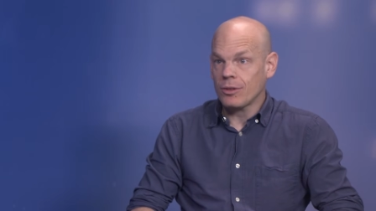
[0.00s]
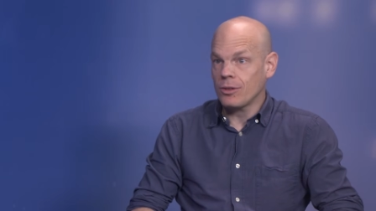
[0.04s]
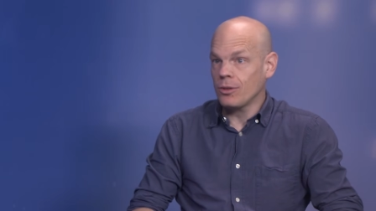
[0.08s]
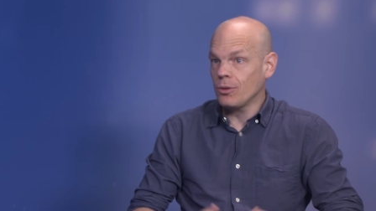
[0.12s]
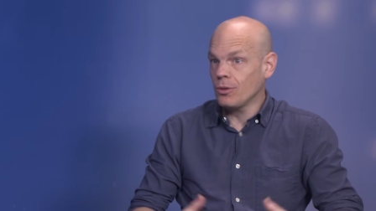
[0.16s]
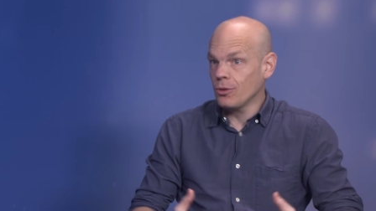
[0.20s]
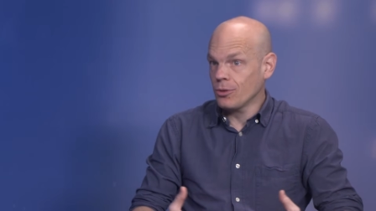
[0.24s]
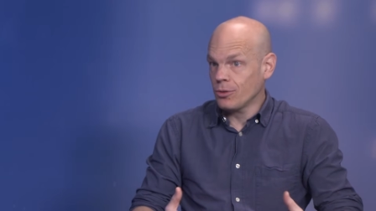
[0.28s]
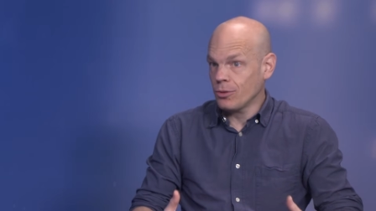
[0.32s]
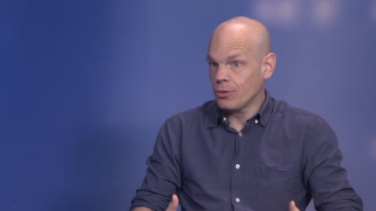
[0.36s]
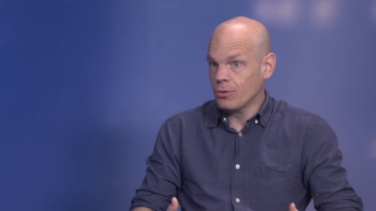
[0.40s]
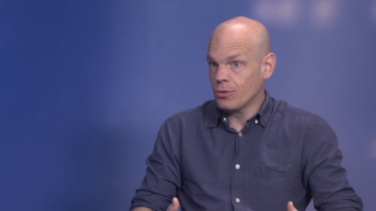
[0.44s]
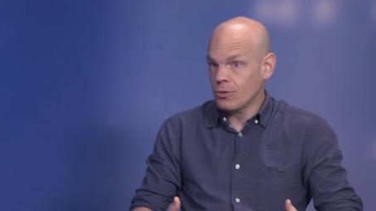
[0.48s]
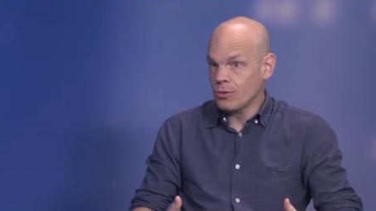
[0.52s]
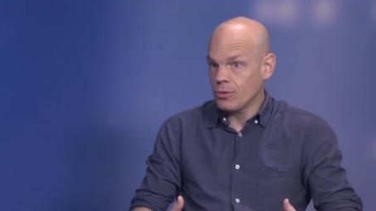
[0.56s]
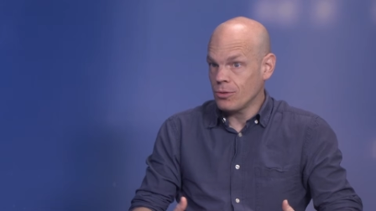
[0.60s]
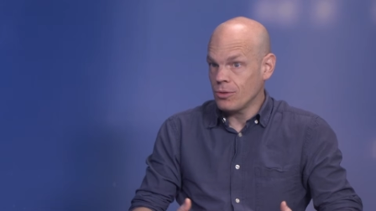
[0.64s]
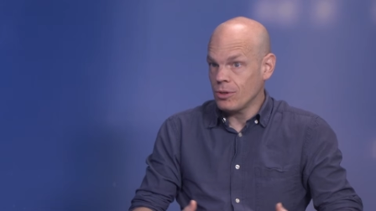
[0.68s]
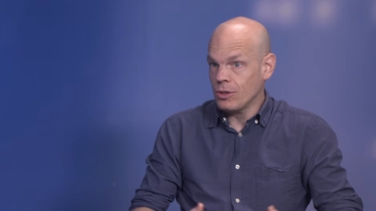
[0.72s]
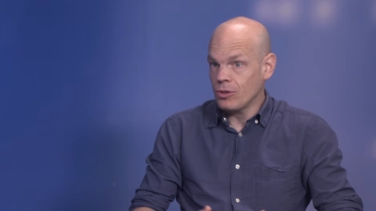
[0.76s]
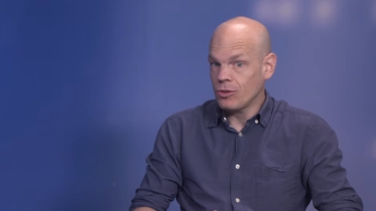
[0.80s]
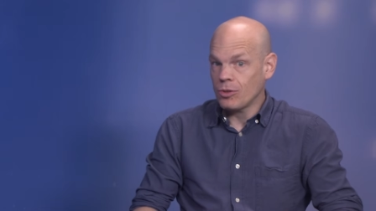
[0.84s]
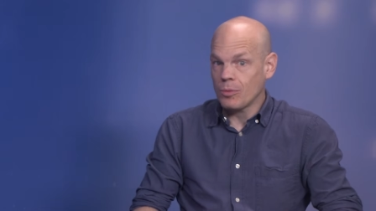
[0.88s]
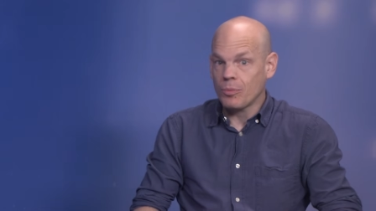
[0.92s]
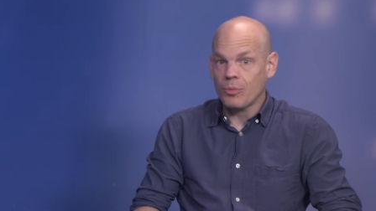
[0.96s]
and also to
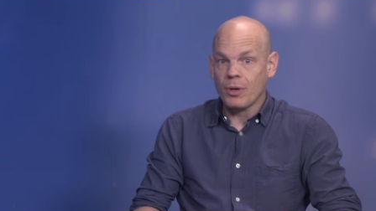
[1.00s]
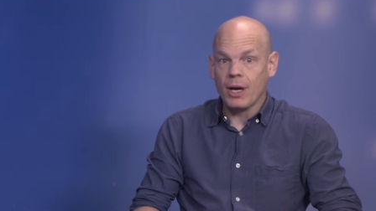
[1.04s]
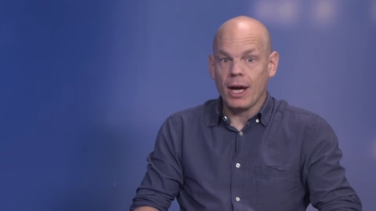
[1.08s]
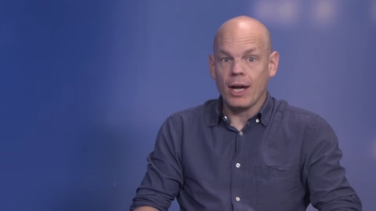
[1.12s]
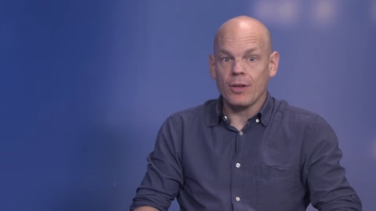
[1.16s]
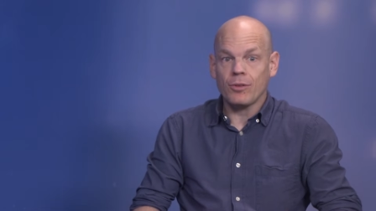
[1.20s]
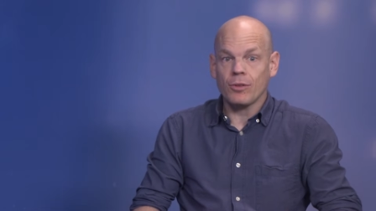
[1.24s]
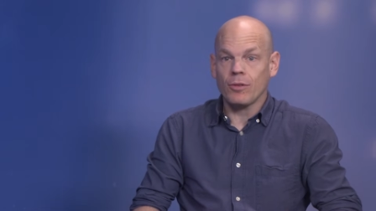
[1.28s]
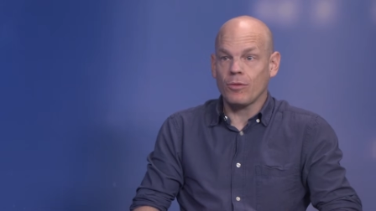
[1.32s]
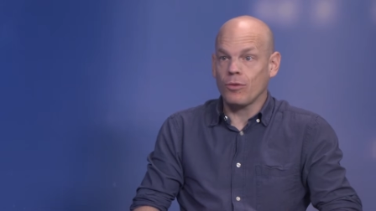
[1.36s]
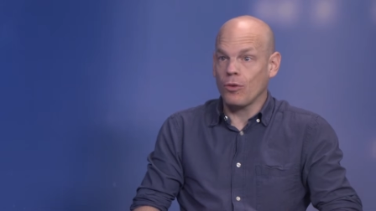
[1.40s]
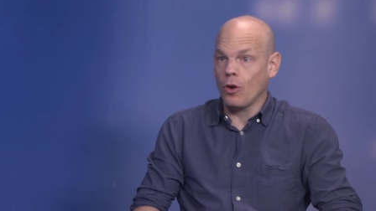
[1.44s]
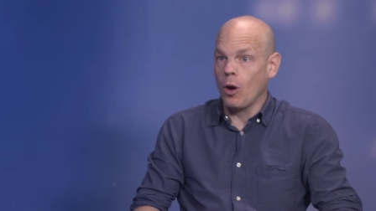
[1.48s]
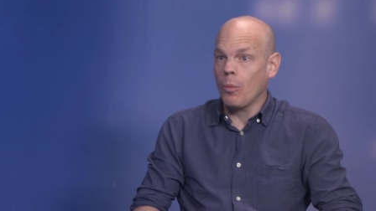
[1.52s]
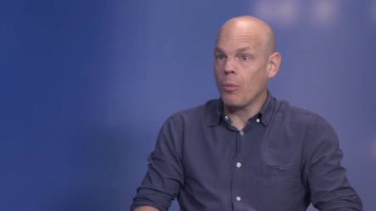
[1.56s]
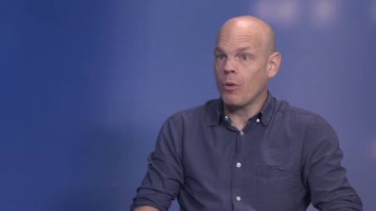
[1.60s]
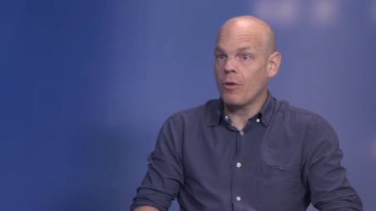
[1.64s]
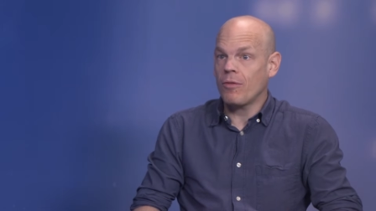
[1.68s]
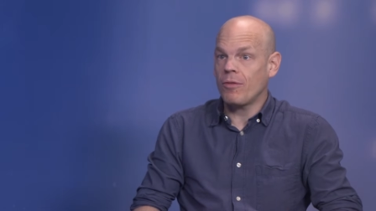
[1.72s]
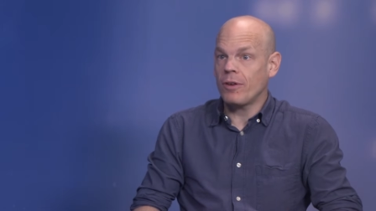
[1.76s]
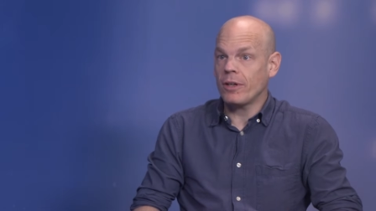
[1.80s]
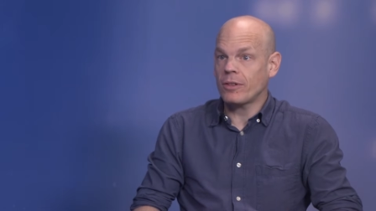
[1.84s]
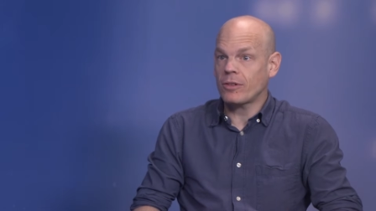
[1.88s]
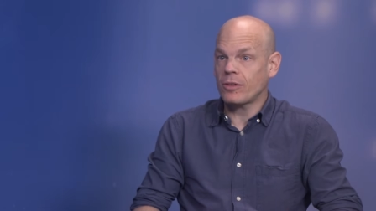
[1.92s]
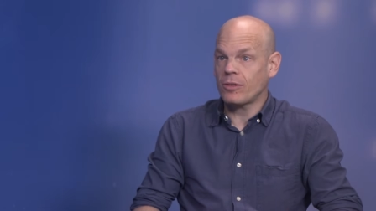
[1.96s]
the surprise of law
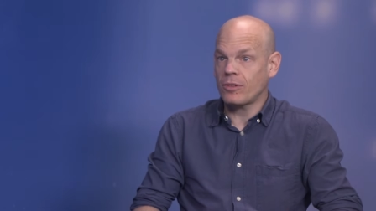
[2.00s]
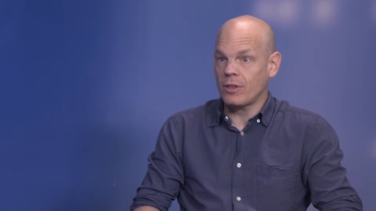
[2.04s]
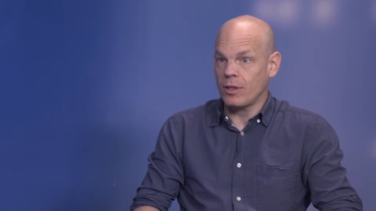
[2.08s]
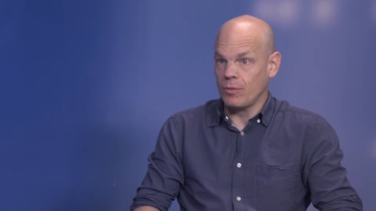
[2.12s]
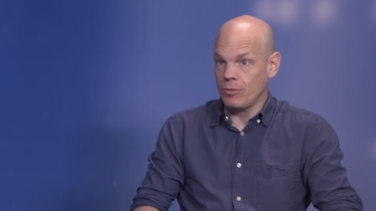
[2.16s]
professors